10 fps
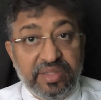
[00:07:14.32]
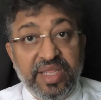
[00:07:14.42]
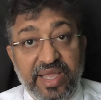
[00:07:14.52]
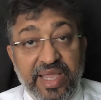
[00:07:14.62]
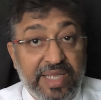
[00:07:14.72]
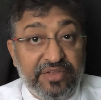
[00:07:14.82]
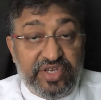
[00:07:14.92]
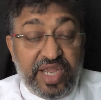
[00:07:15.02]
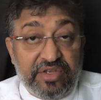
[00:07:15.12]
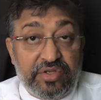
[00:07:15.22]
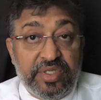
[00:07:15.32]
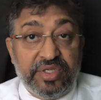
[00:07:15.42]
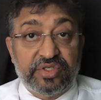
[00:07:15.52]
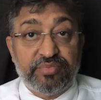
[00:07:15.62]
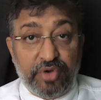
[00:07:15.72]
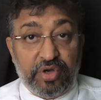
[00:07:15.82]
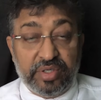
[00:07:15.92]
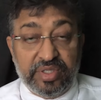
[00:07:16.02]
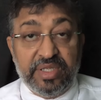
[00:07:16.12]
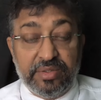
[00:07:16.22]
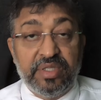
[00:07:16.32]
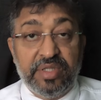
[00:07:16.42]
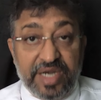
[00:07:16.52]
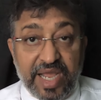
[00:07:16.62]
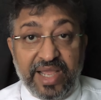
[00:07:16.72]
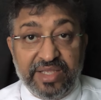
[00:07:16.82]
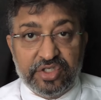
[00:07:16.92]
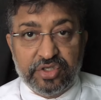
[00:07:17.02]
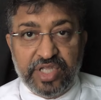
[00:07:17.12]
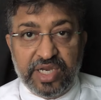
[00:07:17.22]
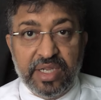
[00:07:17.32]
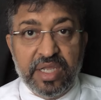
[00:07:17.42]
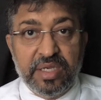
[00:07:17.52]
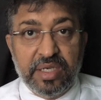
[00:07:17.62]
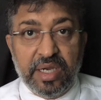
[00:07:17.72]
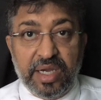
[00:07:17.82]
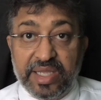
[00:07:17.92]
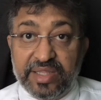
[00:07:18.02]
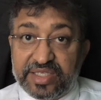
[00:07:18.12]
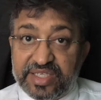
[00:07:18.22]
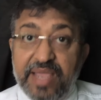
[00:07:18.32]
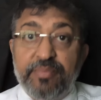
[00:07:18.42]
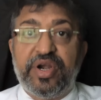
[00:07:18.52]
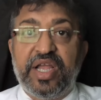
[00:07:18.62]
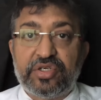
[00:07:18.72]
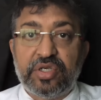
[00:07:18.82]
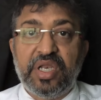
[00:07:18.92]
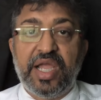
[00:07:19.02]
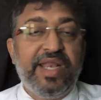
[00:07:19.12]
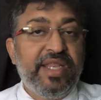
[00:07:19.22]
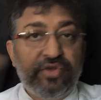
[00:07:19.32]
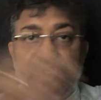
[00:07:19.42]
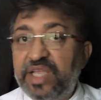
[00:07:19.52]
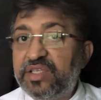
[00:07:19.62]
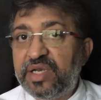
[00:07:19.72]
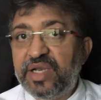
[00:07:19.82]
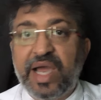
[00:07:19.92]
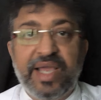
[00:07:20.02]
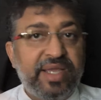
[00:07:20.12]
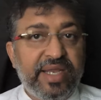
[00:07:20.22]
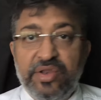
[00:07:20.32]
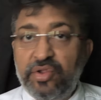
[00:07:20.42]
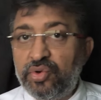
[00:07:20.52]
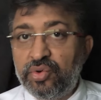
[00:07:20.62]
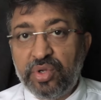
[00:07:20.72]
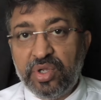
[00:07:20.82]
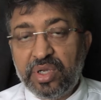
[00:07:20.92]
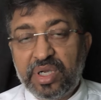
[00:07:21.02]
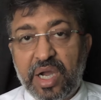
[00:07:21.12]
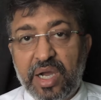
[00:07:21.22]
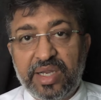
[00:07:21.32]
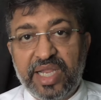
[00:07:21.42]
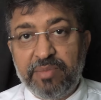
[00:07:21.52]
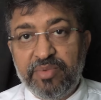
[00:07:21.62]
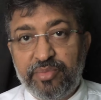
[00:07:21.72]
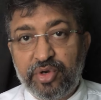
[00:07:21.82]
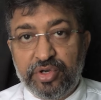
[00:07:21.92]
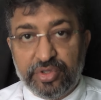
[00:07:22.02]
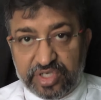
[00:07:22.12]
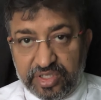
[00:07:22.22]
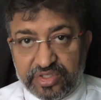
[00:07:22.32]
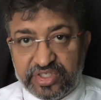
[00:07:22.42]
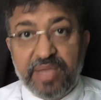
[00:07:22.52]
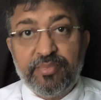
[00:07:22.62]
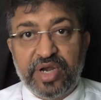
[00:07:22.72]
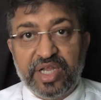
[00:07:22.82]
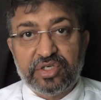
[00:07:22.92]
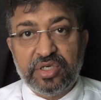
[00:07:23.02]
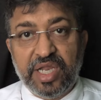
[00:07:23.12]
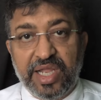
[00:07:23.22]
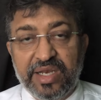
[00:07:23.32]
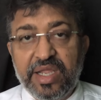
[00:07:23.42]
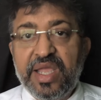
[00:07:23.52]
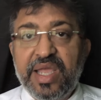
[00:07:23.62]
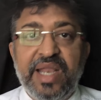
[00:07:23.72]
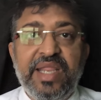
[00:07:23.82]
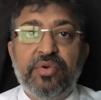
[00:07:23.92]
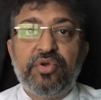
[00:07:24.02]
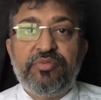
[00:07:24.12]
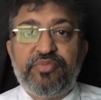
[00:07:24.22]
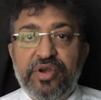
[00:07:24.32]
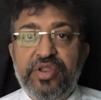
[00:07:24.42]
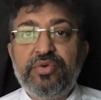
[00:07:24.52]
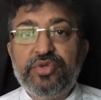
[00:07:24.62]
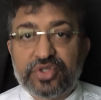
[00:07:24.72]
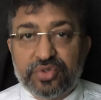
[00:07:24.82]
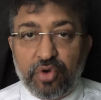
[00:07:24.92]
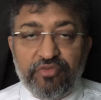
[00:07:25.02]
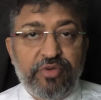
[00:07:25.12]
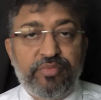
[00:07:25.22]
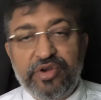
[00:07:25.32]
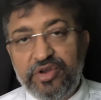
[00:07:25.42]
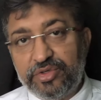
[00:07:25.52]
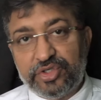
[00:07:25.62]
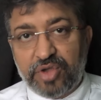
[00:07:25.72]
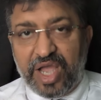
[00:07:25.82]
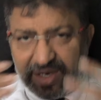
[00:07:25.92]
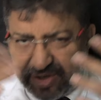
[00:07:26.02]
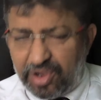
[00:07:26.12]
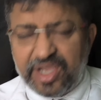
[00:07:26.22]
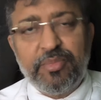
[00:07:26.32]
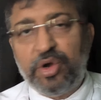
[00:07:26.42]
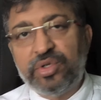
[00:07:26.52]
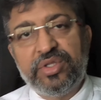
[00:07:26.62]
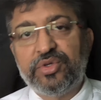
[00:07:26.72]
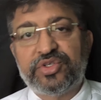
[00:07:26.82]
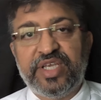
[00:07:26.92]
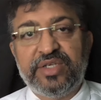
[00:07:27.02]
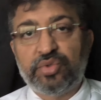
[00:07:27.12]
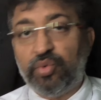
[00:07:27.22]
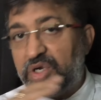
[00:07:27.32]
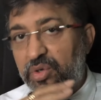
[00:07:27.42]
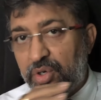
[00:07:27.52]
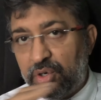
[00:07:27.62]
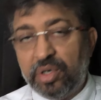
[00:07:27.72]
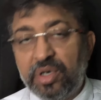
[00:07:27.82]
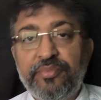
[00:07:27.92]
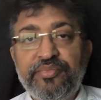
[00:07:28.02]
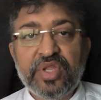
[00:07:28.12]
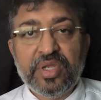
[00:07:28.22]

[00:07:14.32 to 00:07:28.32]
they can change the dies so that in the same production line you change the die, a new car can be produced in the same production line and you don't overproduce. So I'll talk about those things, what all